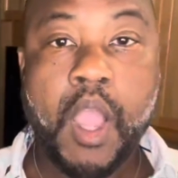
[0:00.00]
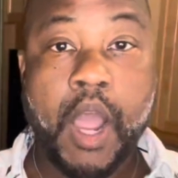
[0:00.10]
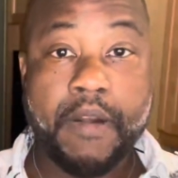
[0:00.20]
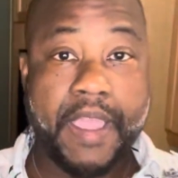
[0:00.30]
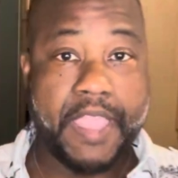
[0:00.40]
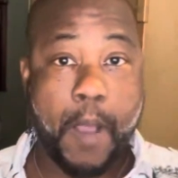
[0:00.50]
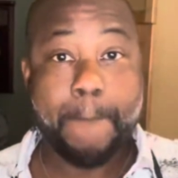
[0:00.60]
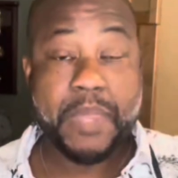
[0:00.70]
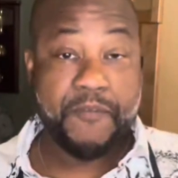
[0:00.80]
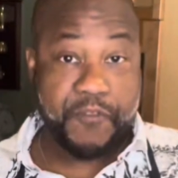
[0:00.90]
All right,
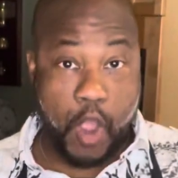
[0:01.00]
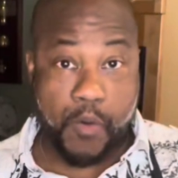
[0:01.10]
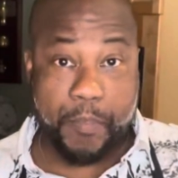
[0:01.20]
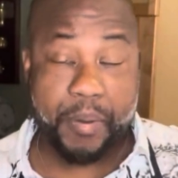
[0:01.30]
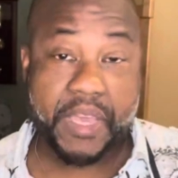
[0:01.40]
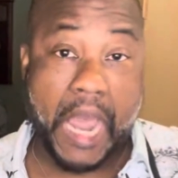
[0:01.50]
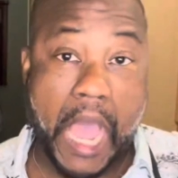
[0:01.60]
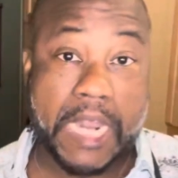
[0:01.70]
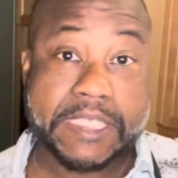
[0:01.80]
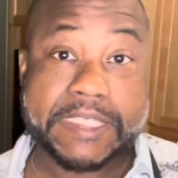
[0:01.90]
y'all. Before we put
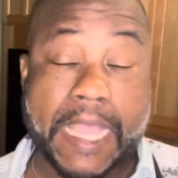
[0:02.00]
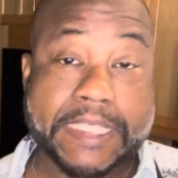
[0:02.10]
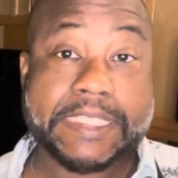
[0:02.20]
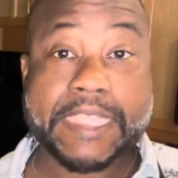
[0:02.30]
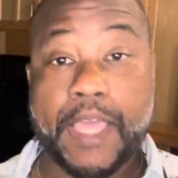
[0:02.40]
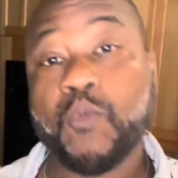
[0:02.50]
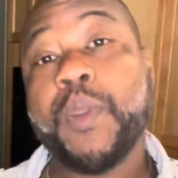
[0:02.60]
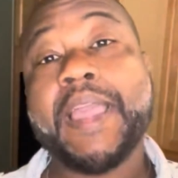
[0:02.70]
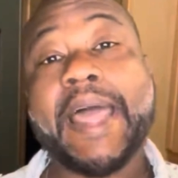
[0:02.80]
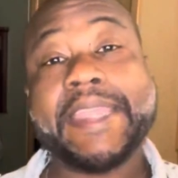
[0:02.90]
our lasagna together,
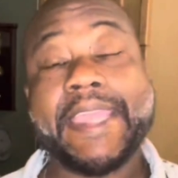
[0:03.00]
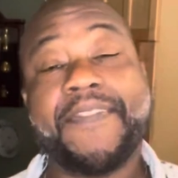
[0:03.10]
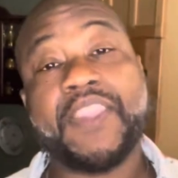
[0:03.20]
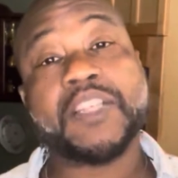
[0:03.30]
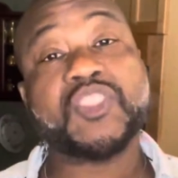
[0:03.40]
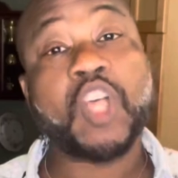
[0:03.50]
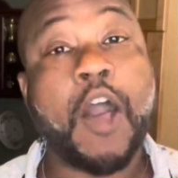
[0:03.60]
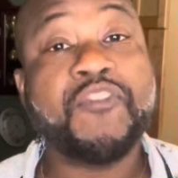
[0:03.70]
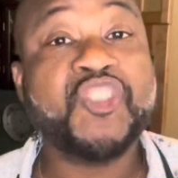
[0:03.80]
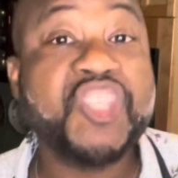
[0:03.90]
we got to get the
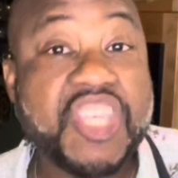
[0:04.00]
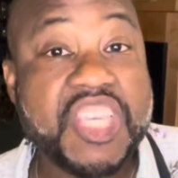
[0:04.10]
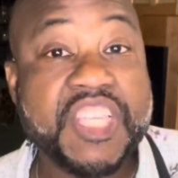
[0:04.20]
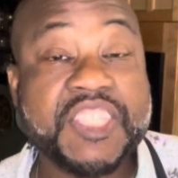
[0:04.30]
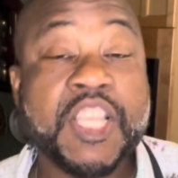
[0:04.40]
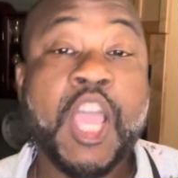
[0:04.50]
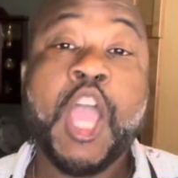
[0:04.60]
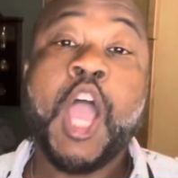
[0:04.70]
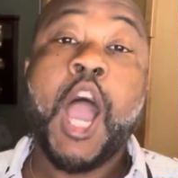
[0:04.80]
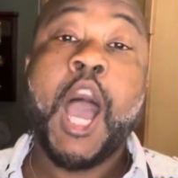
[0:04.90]
soft cheese
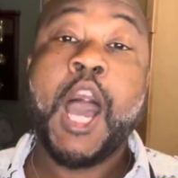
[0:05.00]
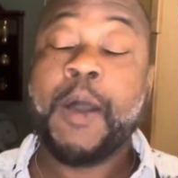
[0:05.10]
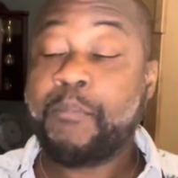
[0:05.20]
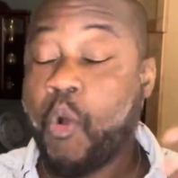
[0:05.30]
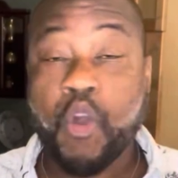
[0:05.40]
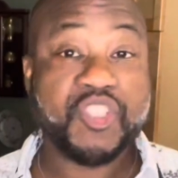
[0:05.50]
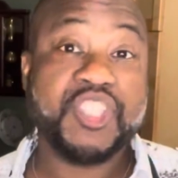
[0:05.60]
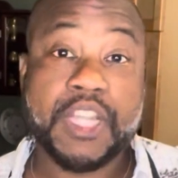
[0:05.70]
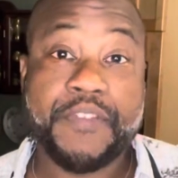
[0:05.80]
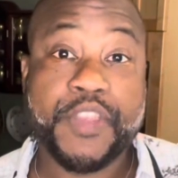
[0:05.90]

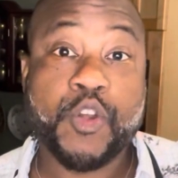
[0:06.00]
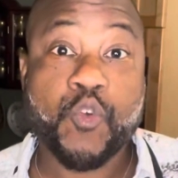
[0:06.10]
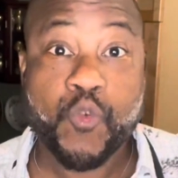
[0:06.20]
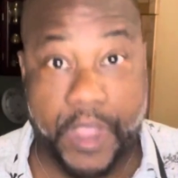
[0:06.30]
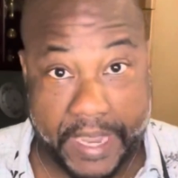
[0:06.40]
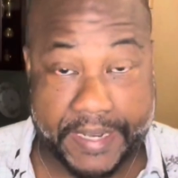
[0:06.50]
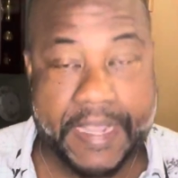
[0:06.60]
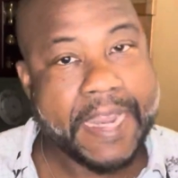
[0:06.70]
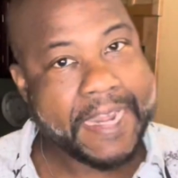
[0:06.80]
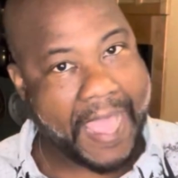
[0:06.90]
portion of it ready.
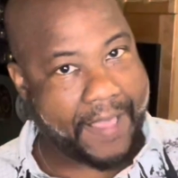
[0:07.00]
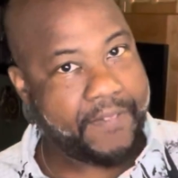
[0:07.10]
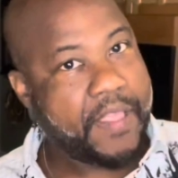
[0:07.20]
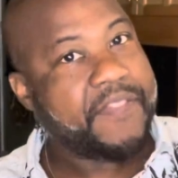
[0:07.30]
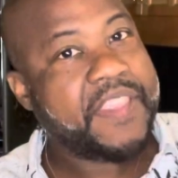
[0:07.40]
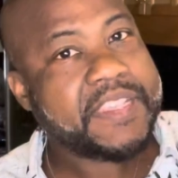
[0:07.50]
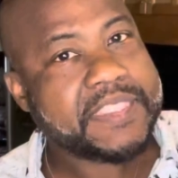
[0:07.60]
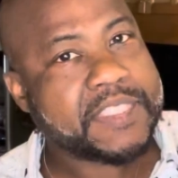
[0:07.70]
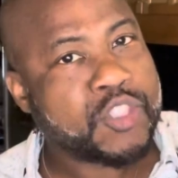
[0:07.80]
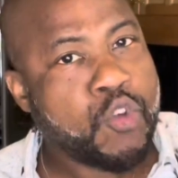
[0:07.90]
Now,
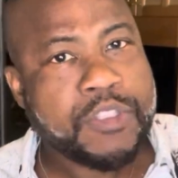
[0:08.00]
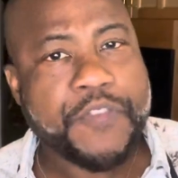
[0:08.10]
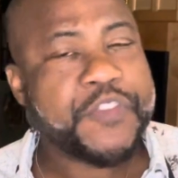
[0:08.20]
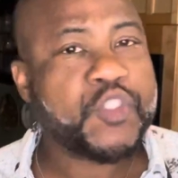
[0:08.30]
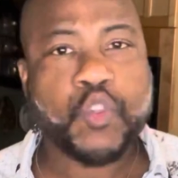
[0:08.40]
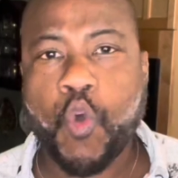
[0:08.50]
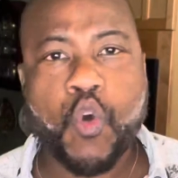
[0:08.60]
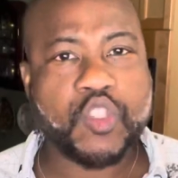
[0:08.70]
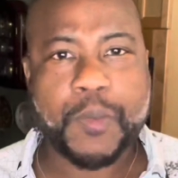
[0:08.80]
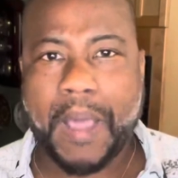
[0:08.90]
there's 2 different
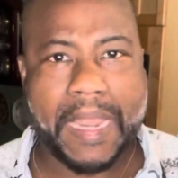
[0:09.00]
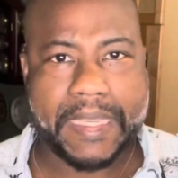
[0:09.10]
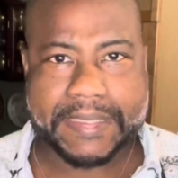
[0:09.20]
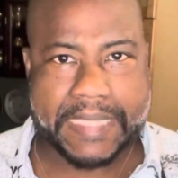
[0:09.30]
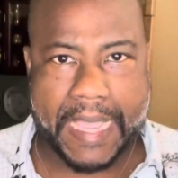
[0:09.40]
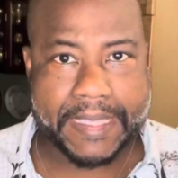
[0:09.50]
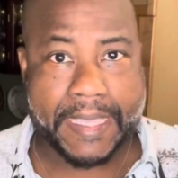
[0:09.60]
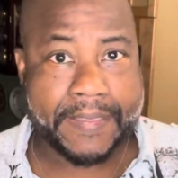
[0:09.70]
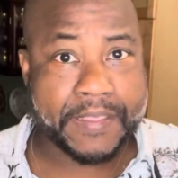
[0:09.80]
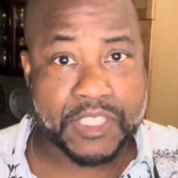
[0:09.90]
schools about lasagna
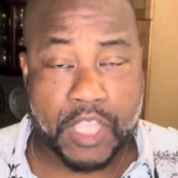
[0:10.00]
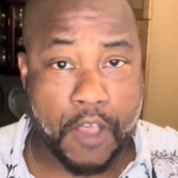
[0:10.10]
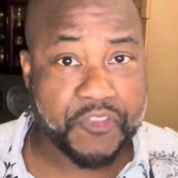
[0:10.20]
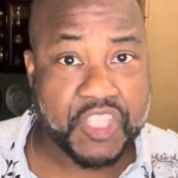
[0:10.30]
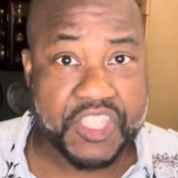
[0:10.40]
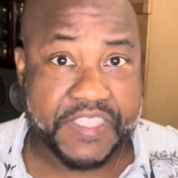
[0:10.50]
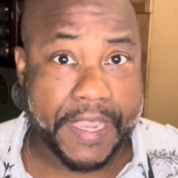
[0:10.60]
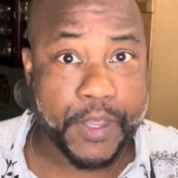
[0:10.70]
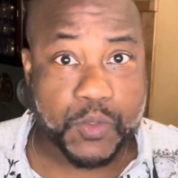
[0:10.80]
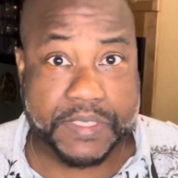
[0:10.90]
and the soft cheese that
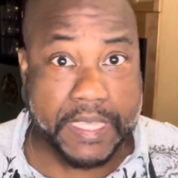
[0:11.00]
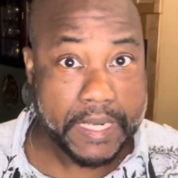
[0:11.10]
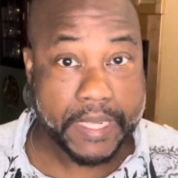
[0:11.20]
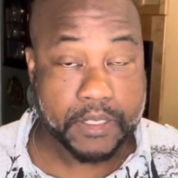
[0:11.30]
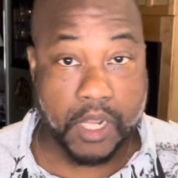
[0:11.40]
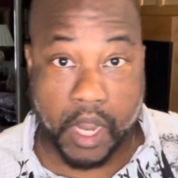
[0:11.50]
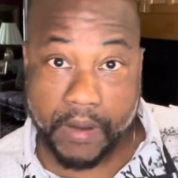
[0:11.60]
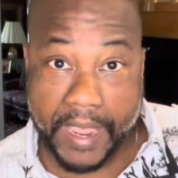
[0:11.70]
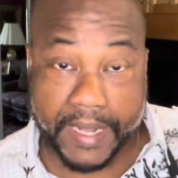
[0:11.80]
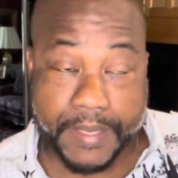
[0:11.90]
goes in it. All
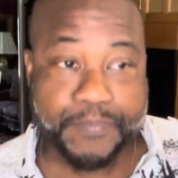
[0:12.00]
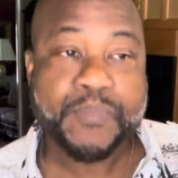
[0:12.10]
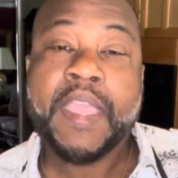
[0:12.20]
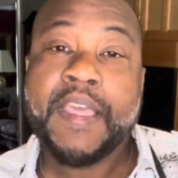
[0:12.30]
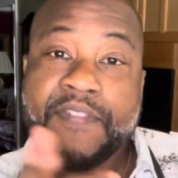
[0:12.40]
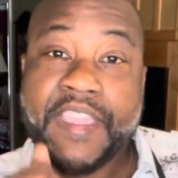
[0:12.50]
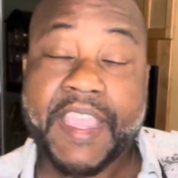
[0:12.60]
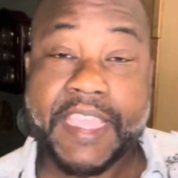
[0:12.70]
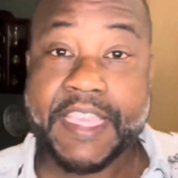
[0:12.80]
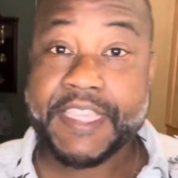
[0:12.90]
righty?
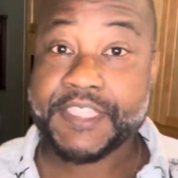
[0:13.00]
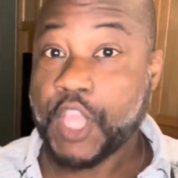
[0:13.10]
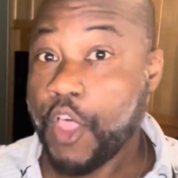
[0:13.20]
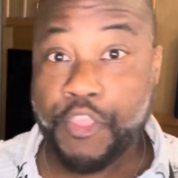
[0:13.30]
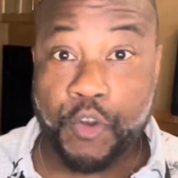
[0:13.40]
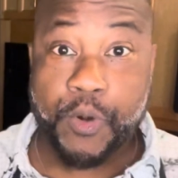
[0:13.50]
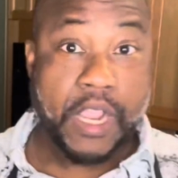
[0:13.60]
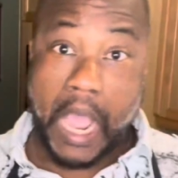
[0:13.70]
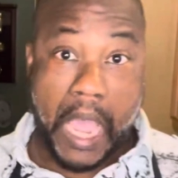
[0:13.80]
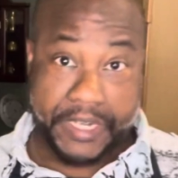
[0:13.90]
There is the
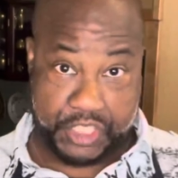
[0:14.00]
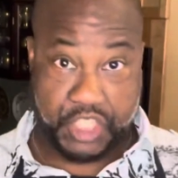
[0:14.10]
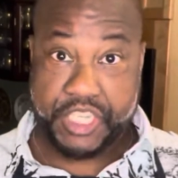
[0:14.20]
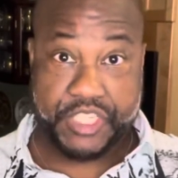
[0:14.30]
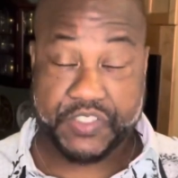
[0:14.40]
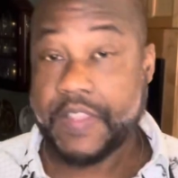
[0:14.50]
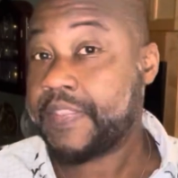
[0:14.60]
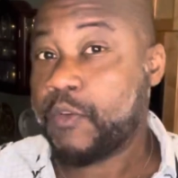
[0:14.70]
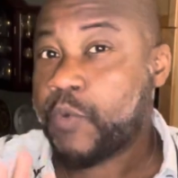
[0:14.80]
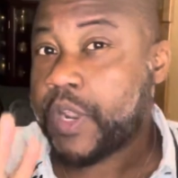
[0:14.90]
ricotta cheese.
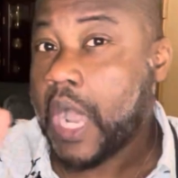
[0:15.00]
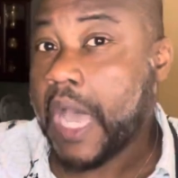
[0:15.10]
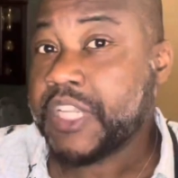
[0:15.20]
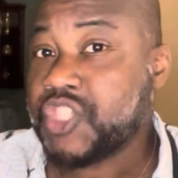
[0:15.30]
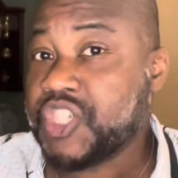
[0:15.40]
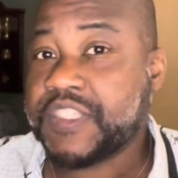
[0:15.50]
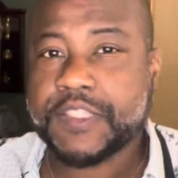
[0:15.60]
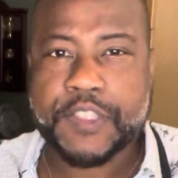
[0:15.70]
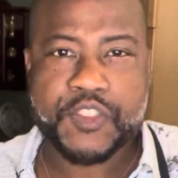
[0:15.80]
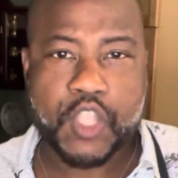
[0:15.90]
The ricotta cheese
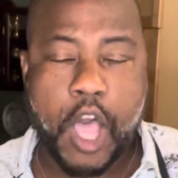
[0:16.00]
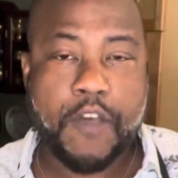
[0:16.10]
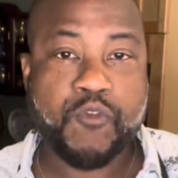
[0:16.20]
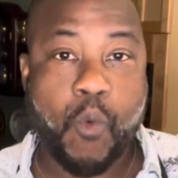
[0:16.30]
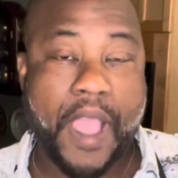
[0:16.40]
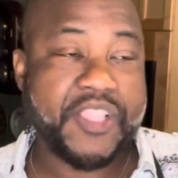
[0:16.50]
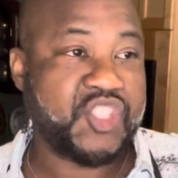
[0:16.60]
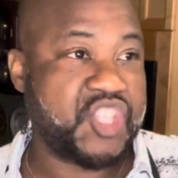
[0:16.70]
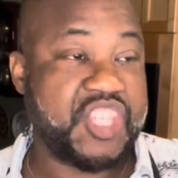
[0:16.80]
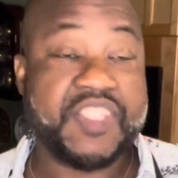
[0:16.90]
is a soft white
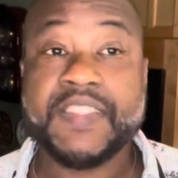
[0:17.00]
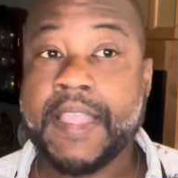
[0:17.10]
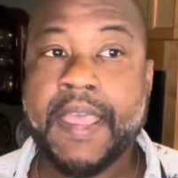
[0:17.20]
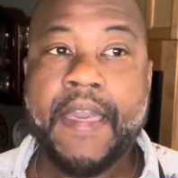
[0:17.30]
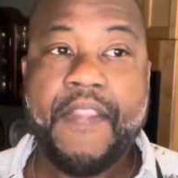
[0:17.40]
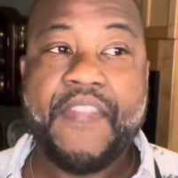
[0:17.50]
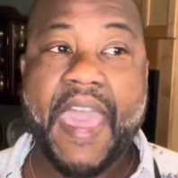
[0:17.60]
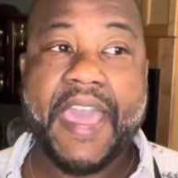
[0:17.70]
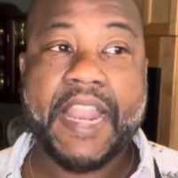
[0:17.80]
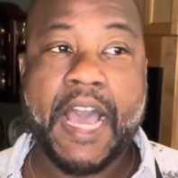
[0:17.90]
cheese
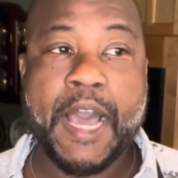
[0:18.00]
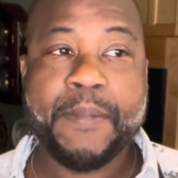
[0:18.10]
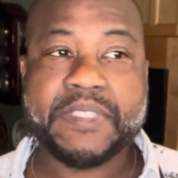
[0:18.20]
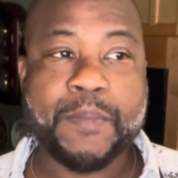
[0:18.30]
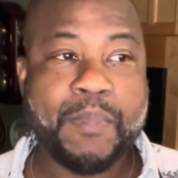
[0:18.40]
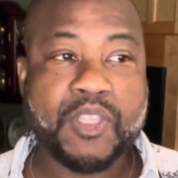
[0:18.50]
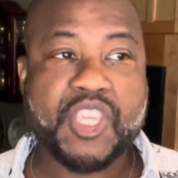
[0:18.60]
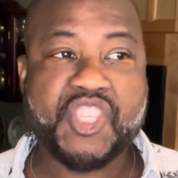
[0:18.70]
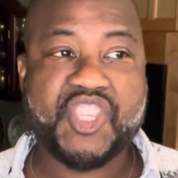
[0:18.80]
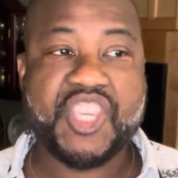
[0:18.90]
that it's a
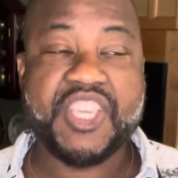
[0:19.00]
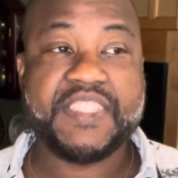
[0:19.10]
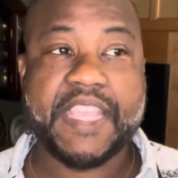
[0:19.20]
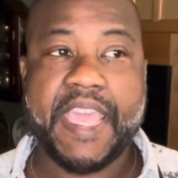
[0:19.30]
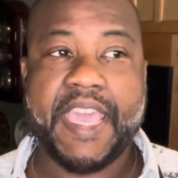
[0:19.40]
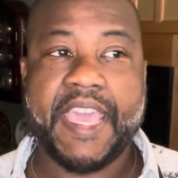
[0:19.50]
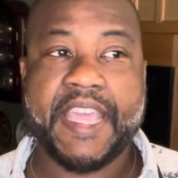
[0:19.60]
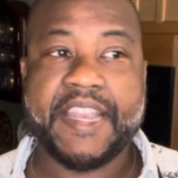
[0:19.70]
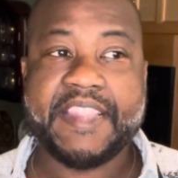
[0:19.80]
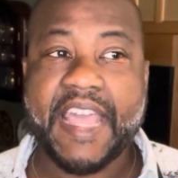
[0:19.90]
milky cheese,
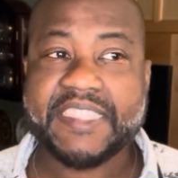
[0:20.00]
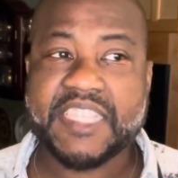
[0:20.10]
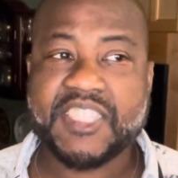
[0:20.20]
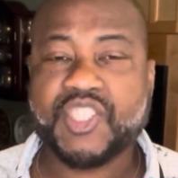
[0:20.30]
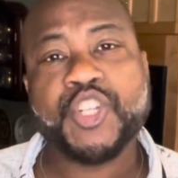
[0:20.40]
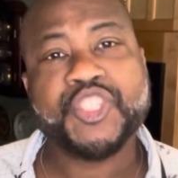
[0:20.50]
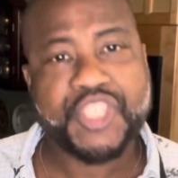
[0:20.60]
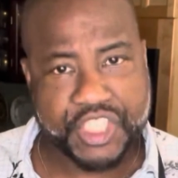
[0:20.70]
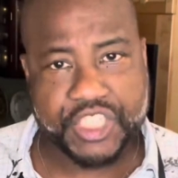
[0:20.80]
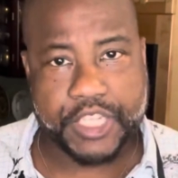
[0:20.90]
and that is
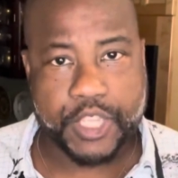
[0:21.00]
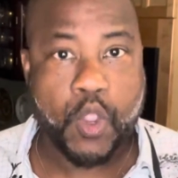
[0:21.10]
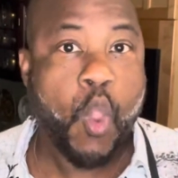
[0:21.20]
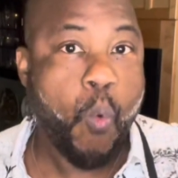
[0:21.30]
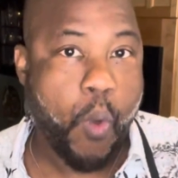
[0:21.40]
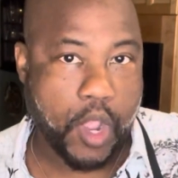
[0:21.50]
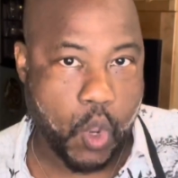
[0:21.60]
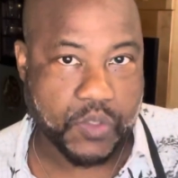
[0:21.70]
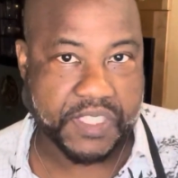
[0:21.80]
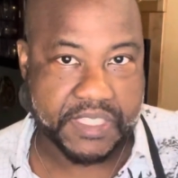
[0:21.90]
traditionally what
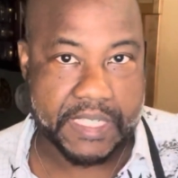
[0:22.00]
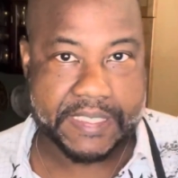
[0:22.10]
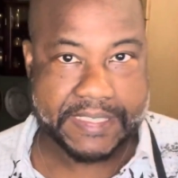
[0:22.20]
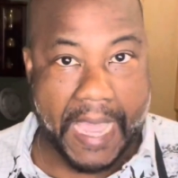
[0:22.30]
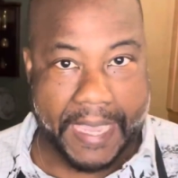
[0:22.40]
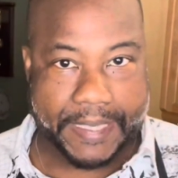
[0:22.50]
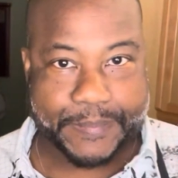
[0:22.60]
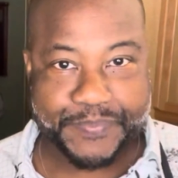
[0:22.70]
goes into lasagna.